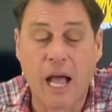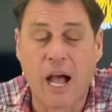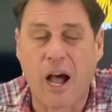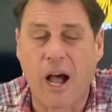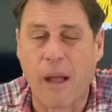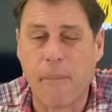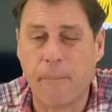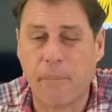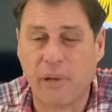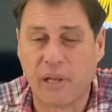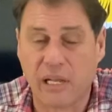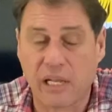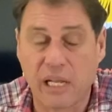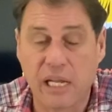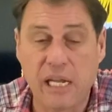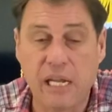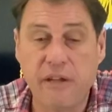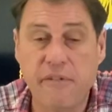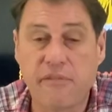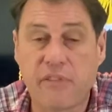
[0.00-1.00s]
I
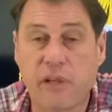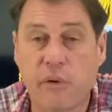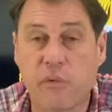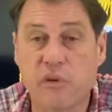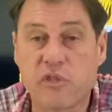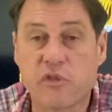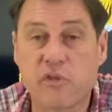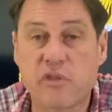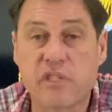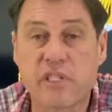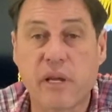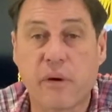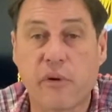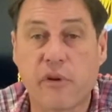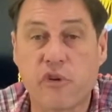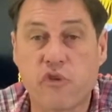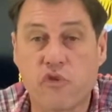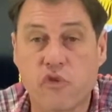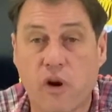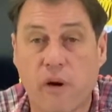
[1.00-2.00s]
believe there was also
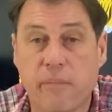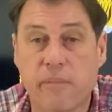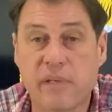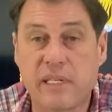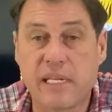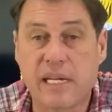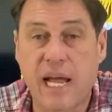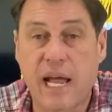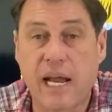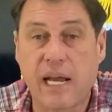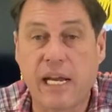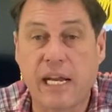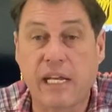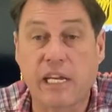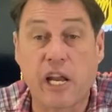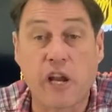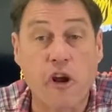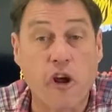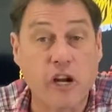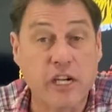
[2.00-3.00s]
a drop done in
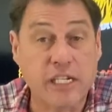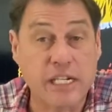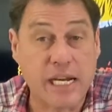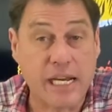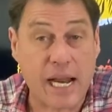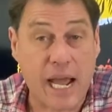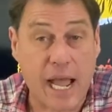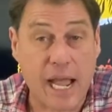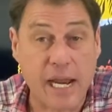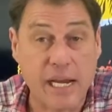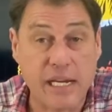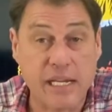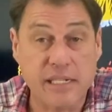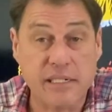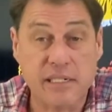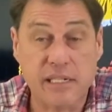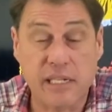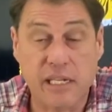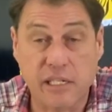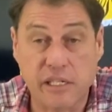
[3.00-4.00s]
the
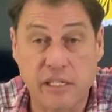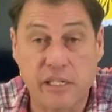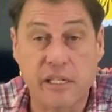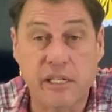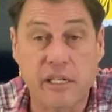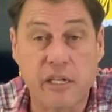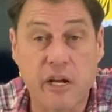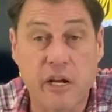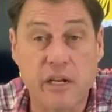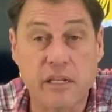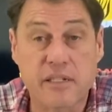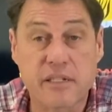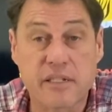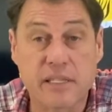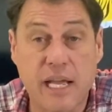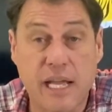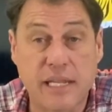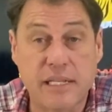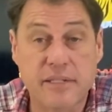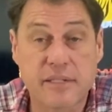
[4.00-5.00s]
1980s into the United
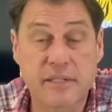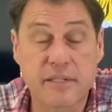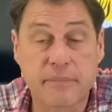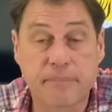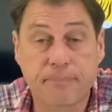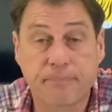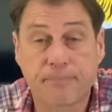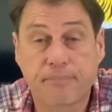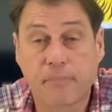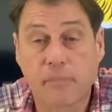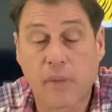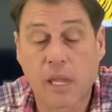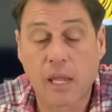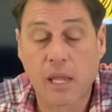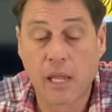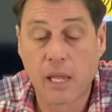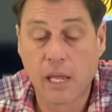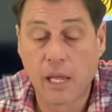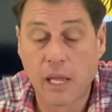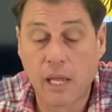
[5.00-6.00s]
States.
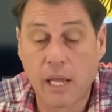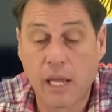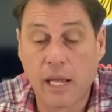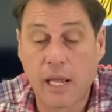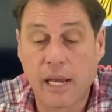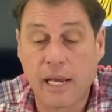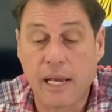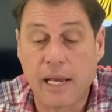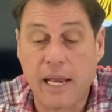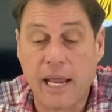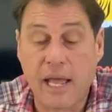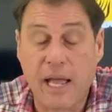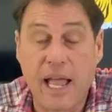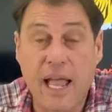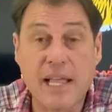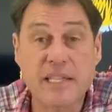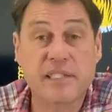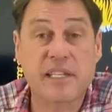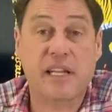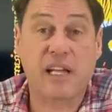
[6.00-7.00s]
Now,
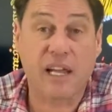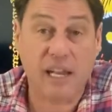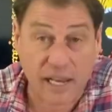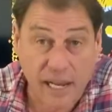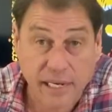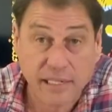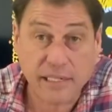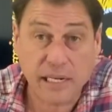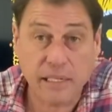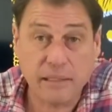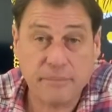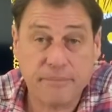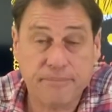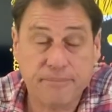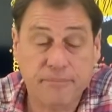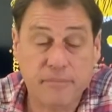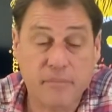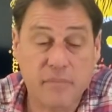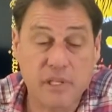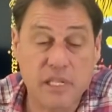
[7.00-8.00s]
as a collector,
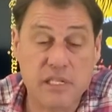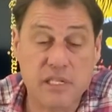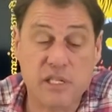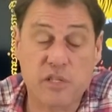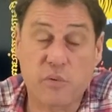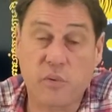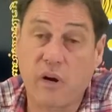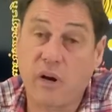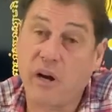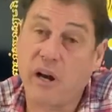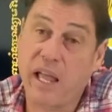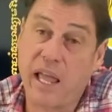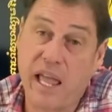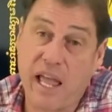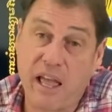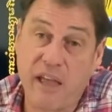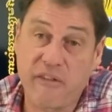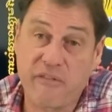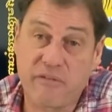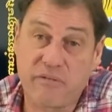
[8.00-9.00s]
this is where I
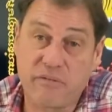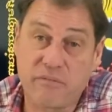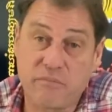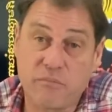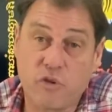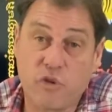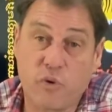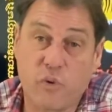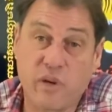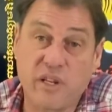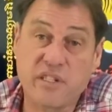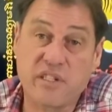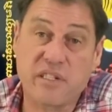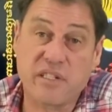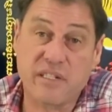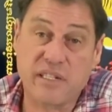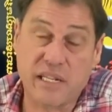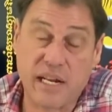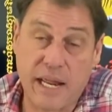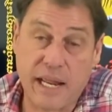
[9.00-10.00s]
have more
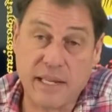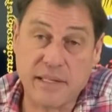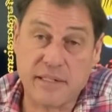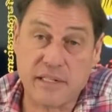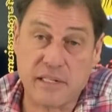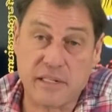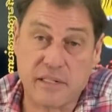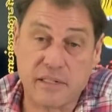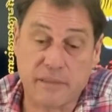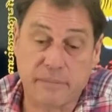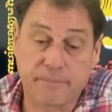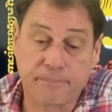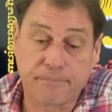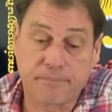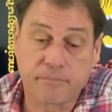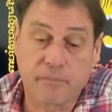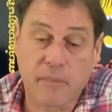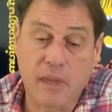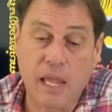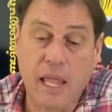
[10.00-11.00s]
questions than answers.
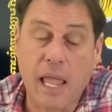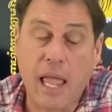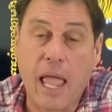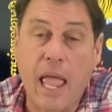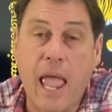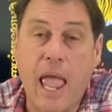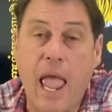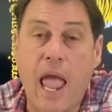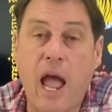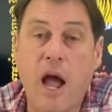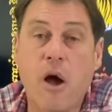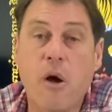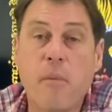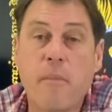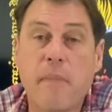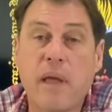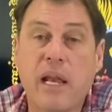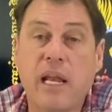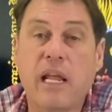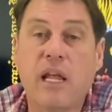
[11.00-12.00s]
How
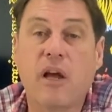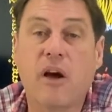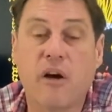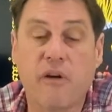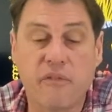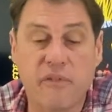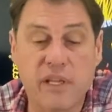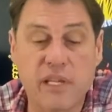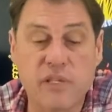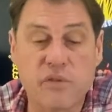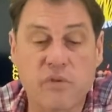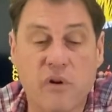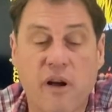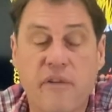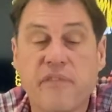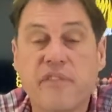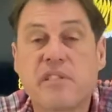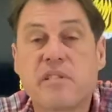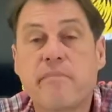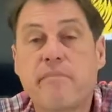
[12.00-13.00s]
many of these
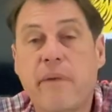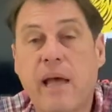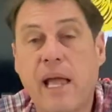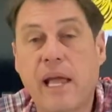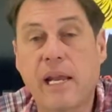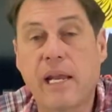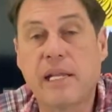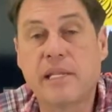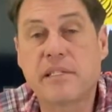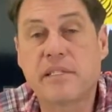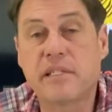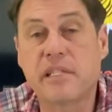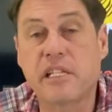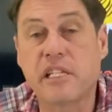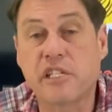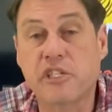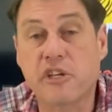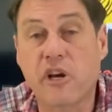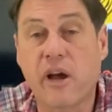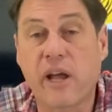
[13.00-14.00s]
rifles and bayonets
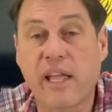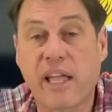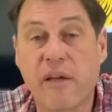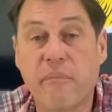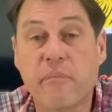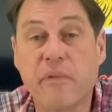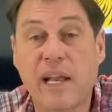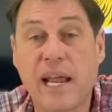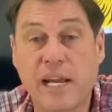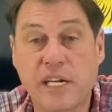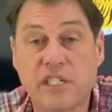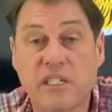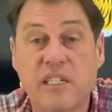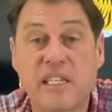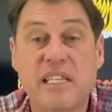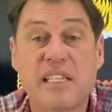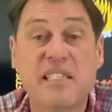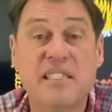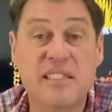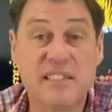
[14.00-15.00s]
did the Thai government
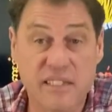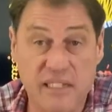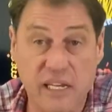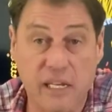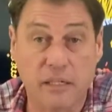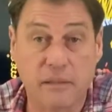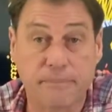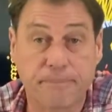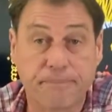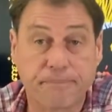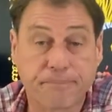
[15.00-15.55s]
actually sell?